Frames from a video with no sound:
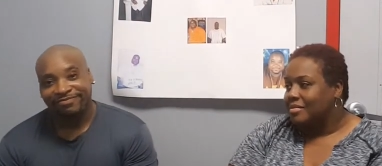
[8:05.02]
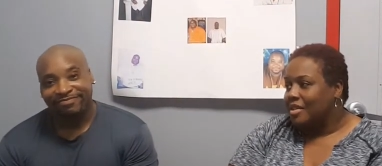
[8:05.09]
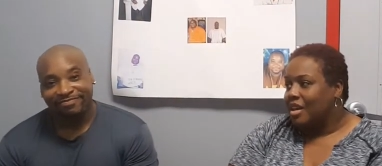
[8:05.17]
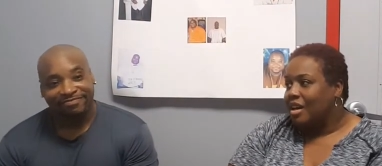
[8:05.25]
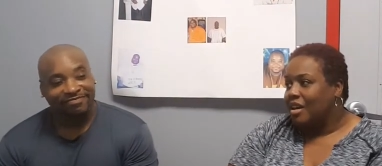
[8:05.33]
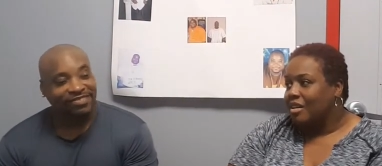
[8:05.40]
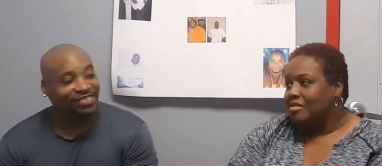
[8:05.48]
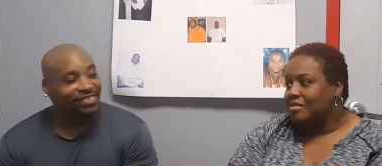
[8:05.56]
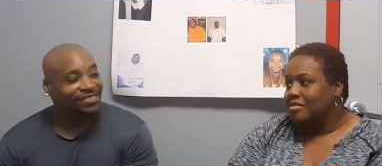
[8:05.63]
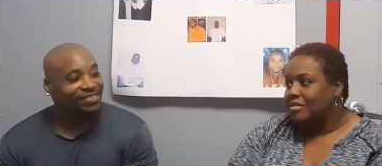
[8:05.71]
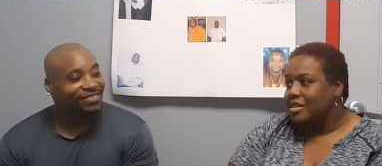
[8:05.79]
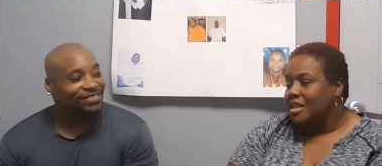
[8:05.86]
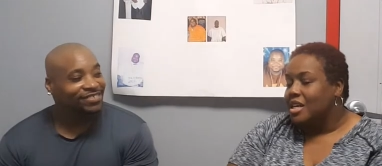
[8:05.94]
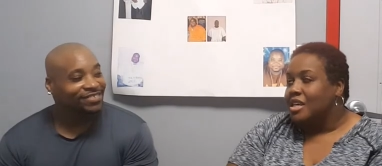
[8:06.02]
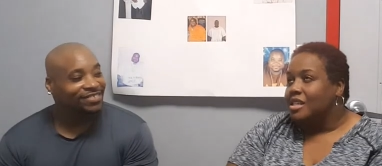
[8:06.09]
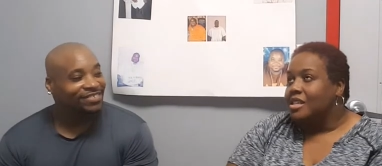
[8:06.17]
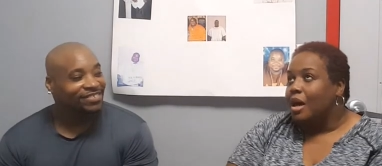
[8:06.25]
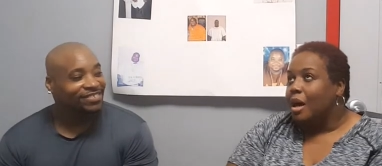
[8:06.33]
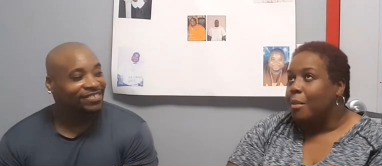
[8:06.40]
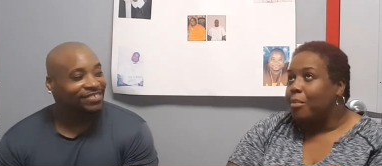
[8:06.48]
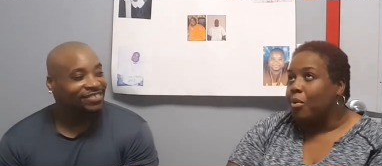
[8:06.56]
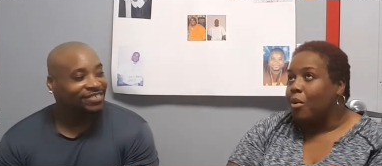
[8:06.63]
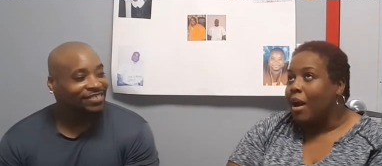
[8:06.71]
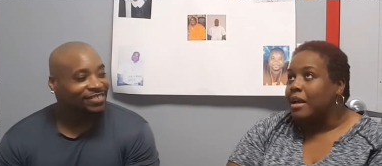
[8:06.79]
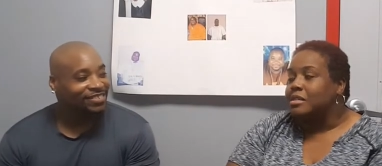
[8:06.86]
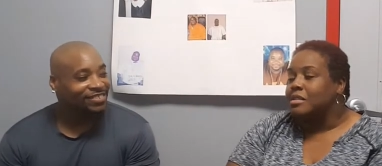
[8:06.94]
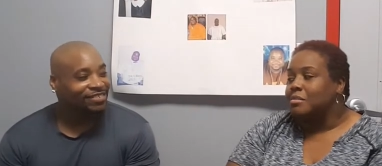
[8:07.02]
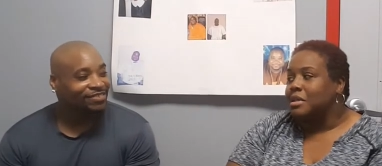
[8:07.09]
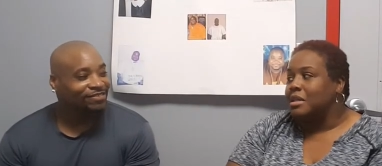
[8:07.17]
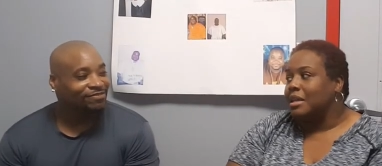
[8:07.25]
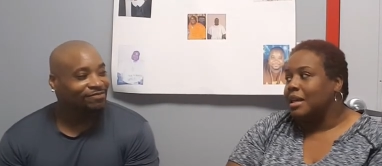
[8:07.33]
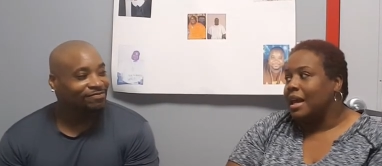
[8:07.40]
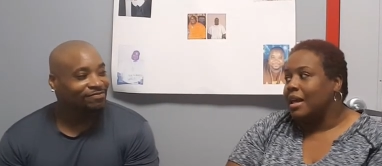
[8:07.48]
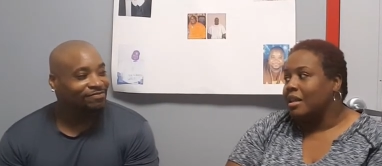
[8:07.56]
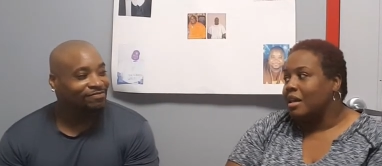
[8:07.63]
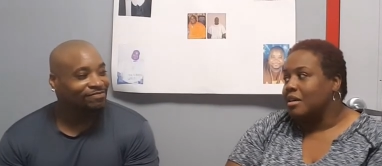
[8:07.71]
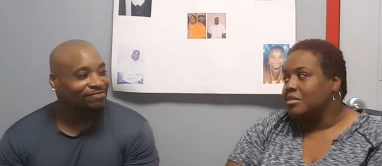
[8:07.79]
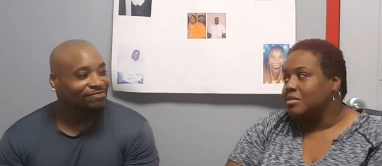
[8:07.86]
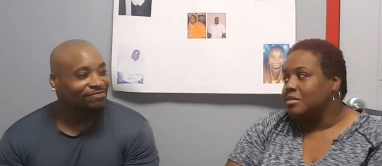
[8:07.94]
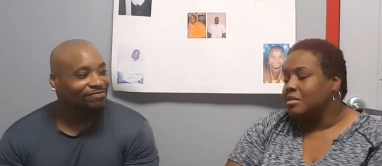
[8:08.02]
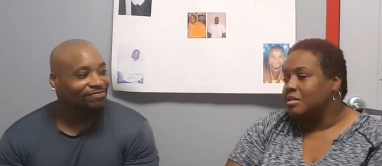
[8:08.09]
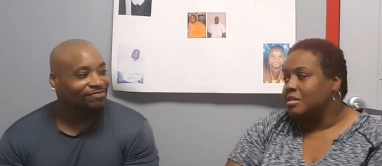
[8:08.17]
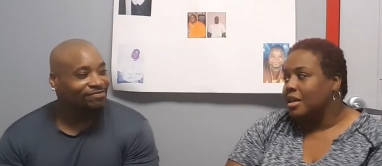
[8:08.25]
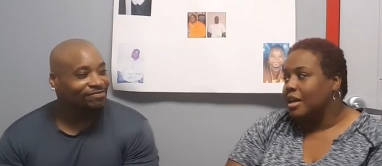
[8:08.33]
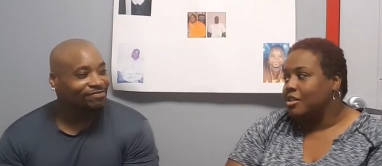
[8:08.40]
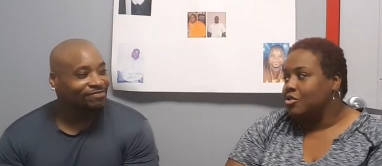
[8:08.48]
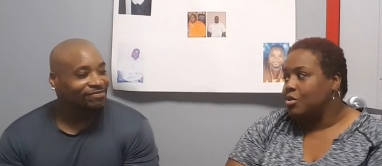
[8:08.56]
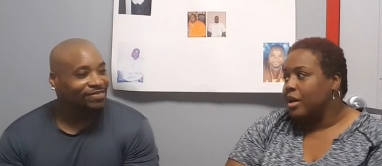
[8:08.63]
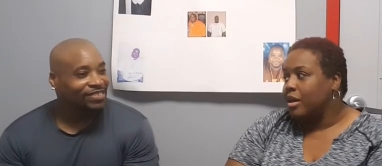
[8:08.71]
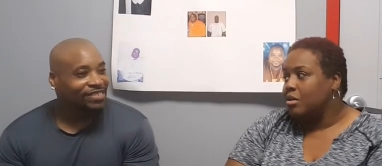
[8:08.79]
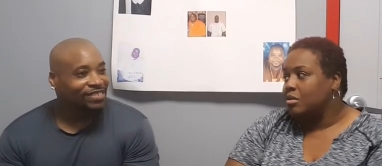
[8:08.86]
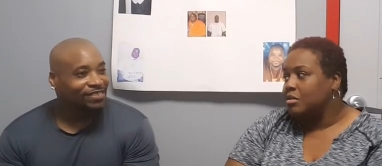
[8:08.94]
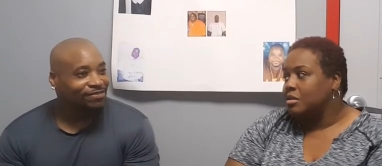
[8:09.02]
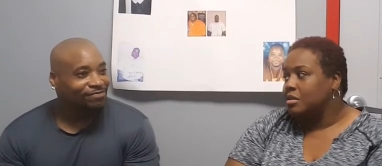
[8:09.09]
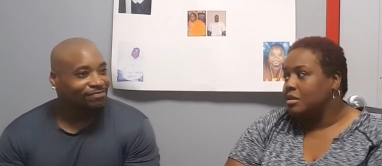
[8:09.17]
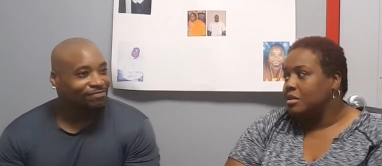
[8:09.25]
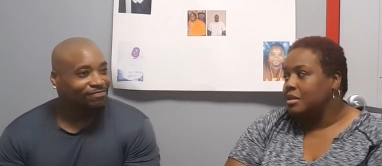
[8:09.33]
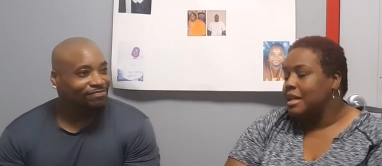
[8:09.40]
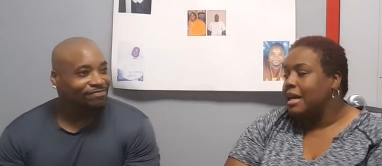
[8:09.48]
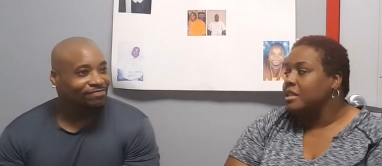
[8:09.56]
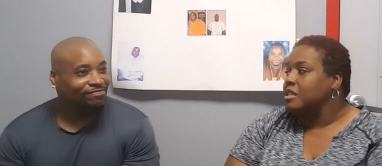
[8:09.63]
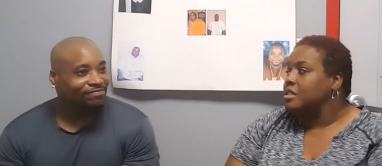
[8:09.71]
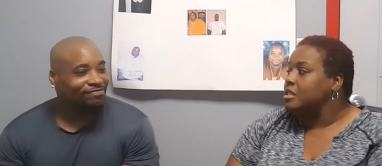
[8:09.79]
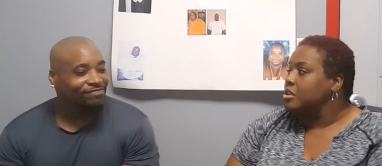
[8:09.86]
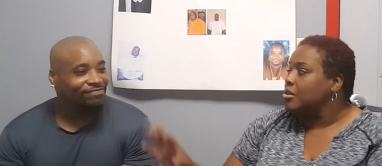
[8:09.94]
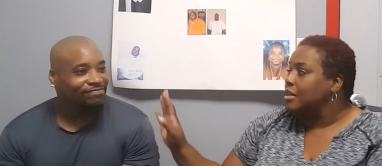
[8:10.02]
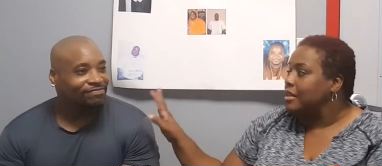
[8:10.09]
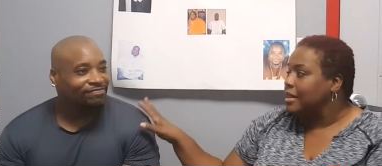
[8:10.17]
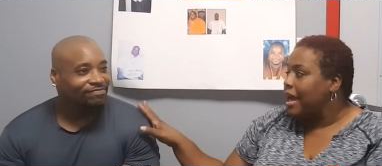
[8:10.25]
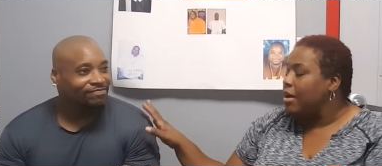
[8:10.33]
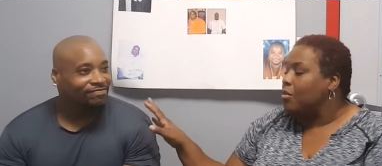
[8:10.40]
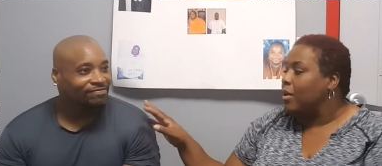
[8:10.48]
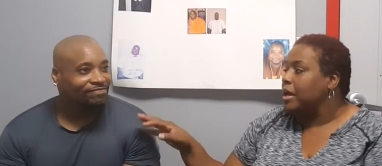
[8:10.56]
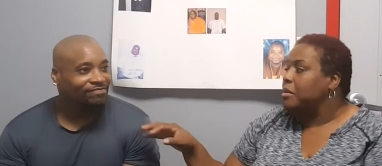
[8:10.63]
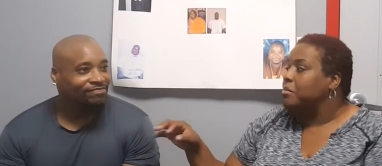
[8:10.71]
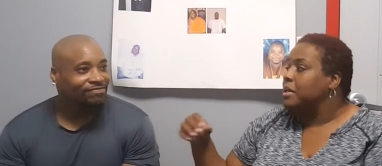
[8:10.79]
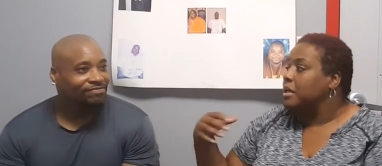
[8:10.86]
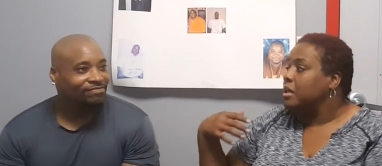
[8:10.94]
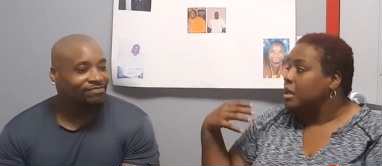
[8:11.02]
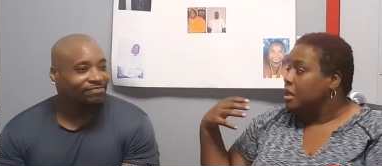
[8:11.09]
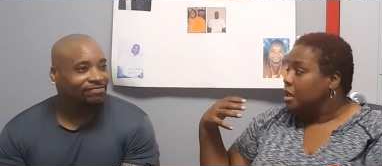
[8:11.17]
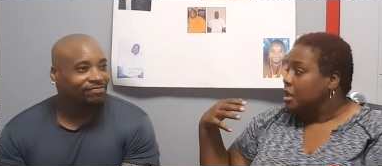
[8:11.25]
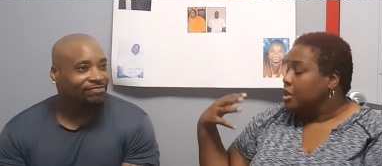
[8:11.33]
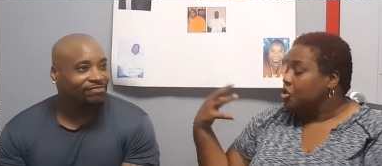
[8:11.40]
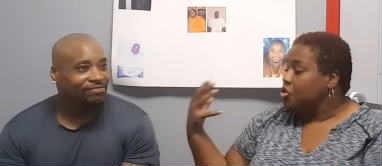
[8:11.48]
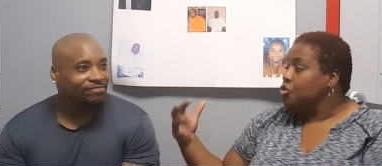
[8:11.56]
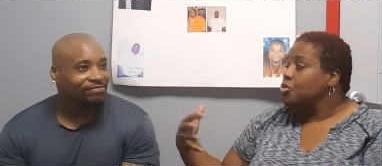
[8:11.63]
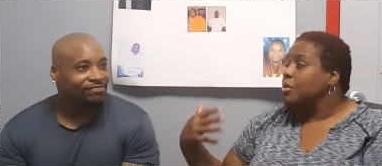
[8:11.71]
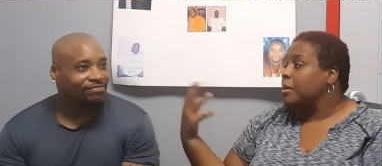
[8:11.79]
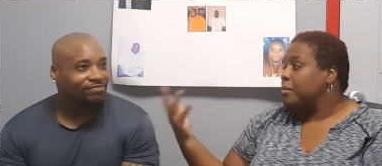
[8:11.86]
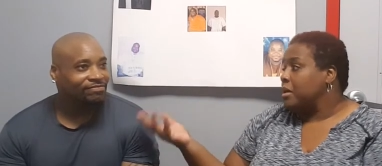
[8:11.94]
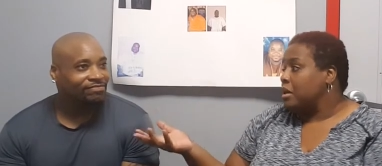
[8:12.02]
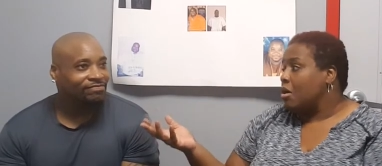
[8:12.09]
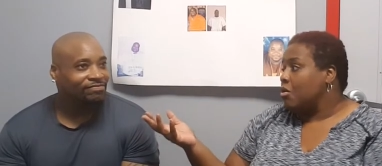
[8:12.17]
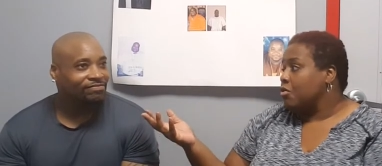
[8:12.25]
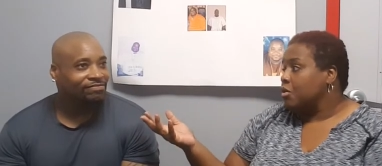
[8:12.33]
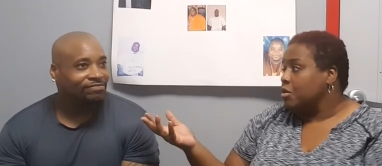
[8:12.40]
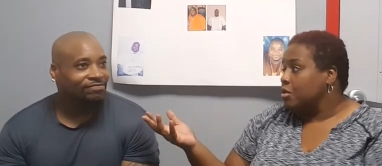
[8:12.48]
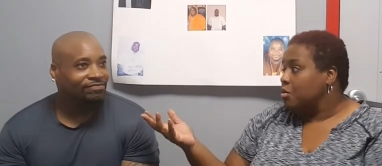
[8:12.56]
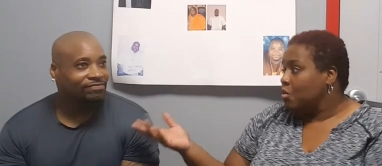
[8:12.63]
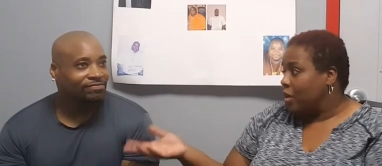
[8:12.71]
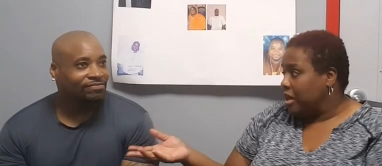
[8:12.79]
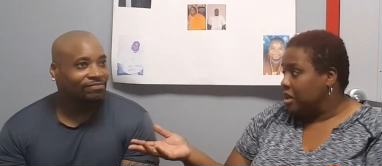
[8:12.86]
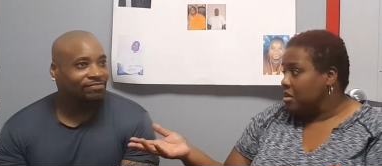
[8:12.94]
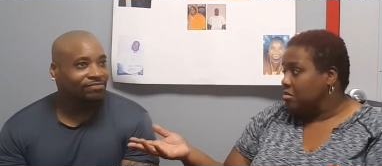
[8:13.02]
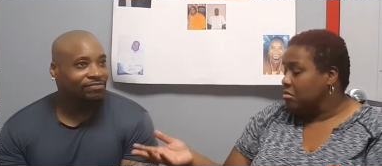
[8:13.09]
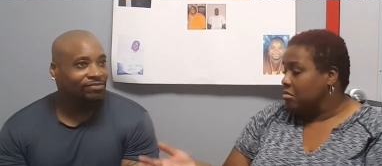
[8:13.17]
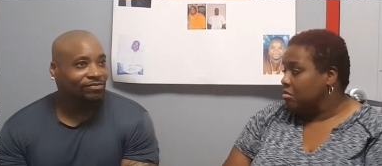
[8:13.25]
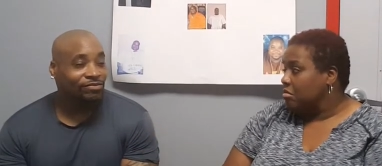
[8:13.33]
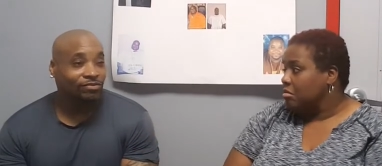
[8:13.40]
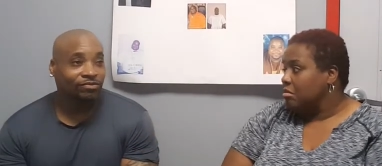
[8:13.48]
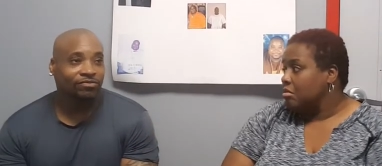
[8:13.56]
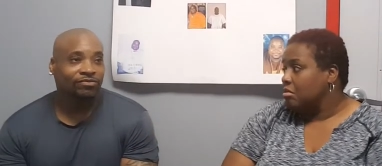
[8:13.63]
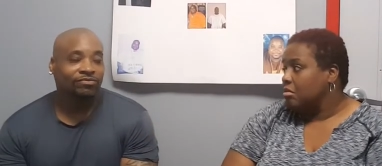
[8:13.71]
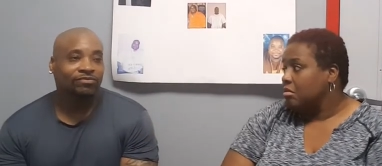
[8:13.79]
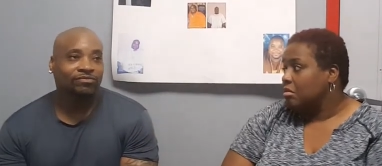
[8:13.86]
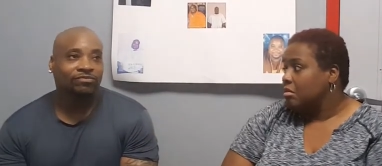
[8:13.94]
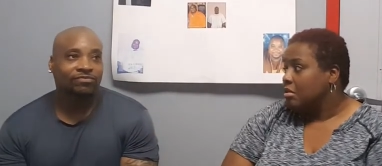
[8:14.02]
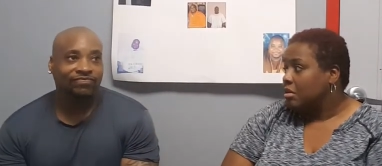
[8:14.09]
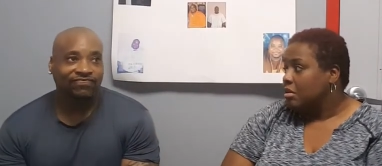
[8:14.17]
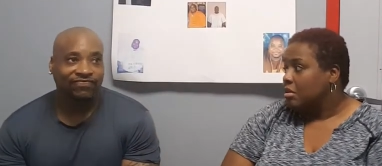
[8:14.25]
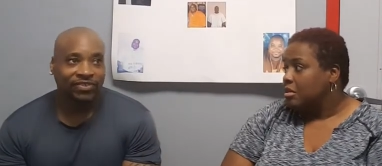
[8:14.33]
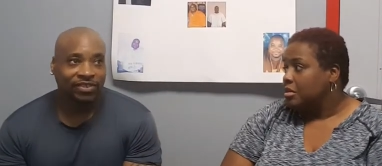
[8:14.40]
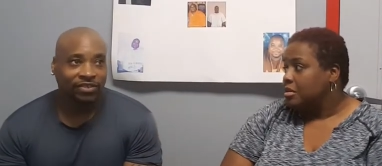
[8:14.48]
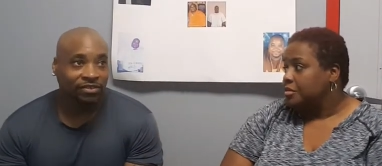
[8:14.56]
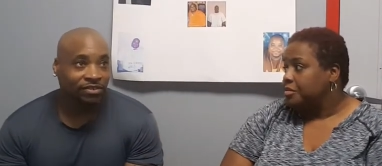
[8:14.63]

Speaker 1: Yeah. Approximately how long had you held, not necessarily that weight, but you had been overweight? Ooh, for,